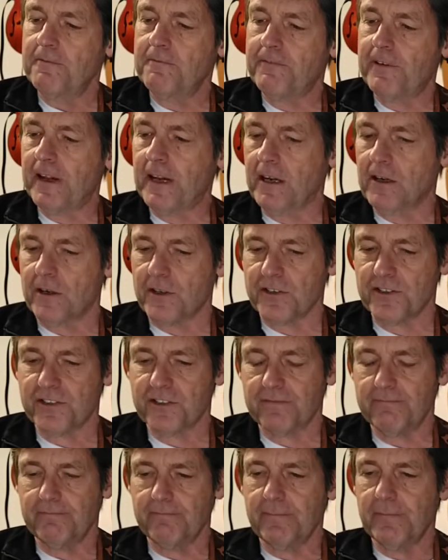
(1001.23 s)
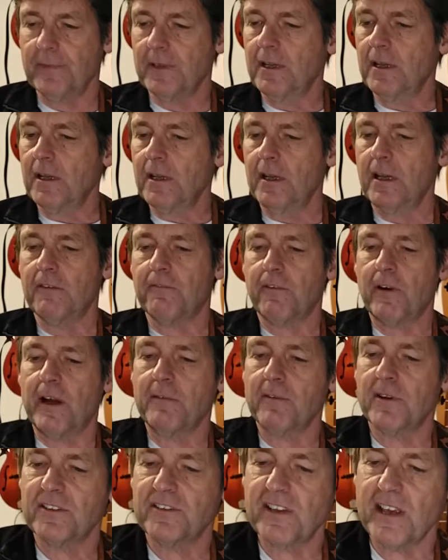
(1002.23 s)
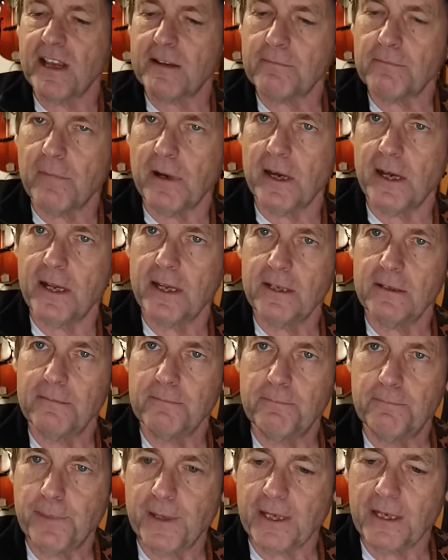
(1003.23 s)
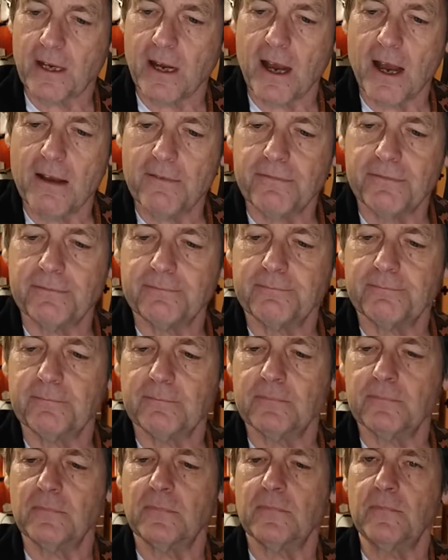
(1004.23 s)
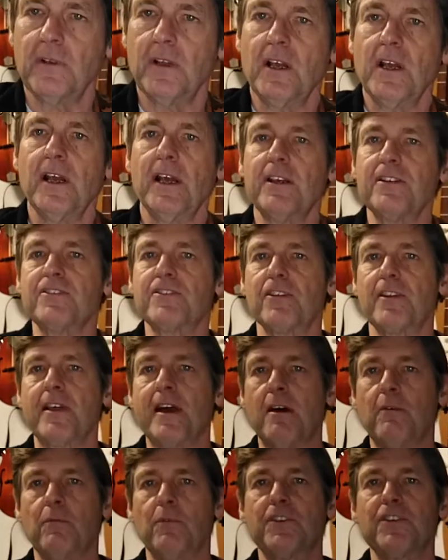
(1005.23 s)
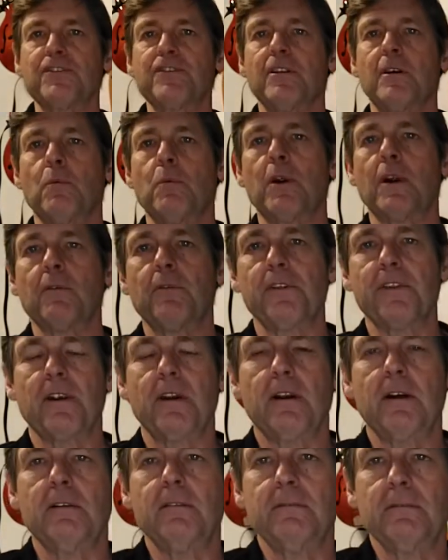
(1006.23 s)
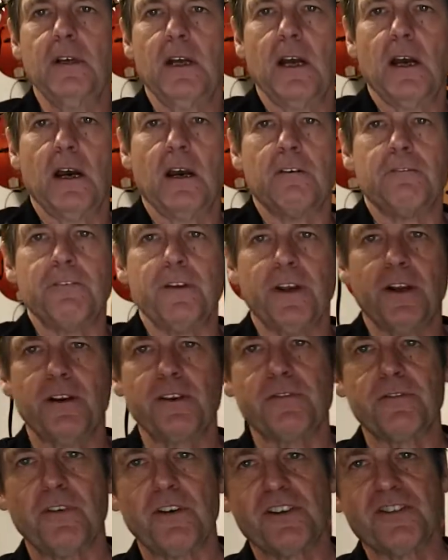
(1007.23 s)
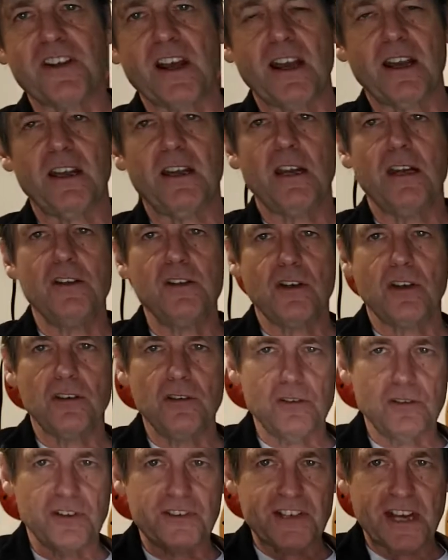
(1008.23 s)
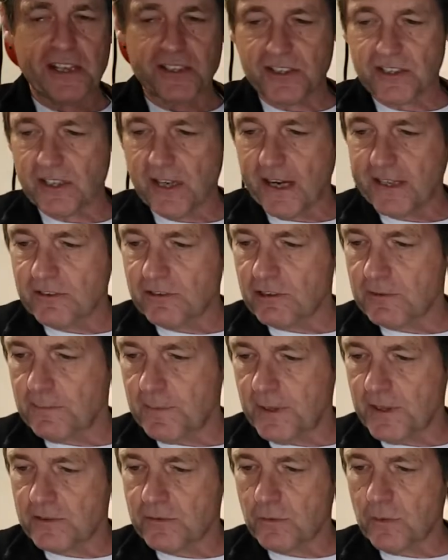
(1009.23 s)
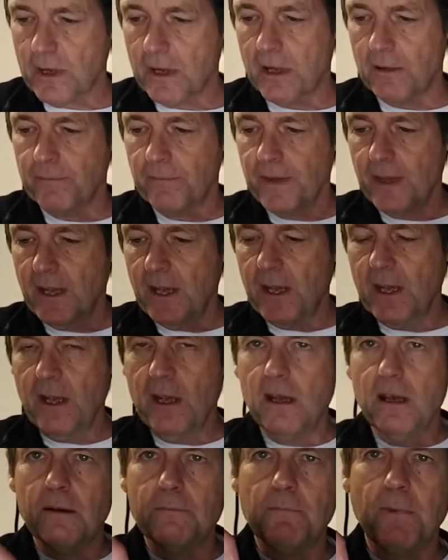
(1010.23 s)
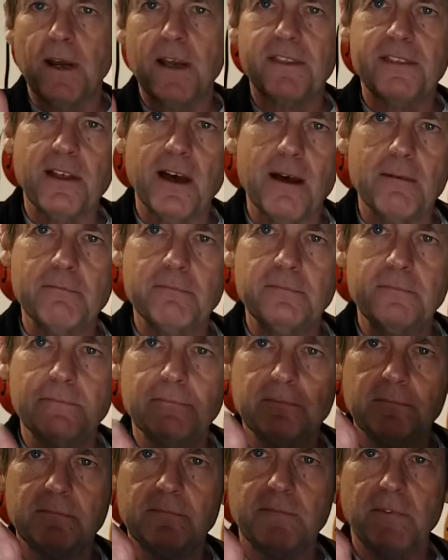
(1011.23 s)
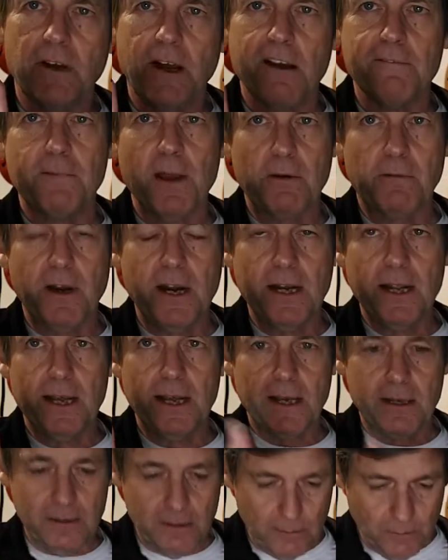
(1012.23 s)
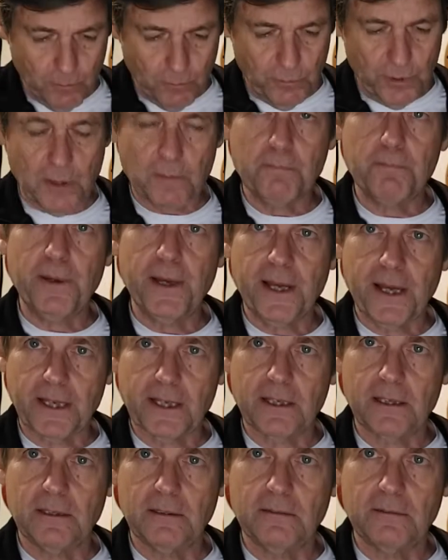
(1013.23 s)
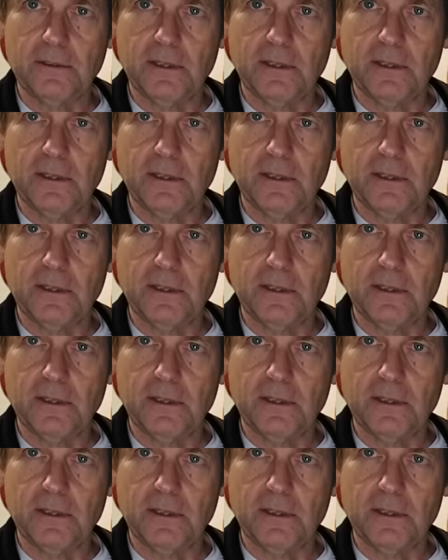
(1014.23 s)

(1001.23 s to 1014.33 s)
fingers. If I'm going to take my pick off, so that we're just going to work with our fingers for a second, and you can do this exercise with me as well. My thumb of my right hand will pick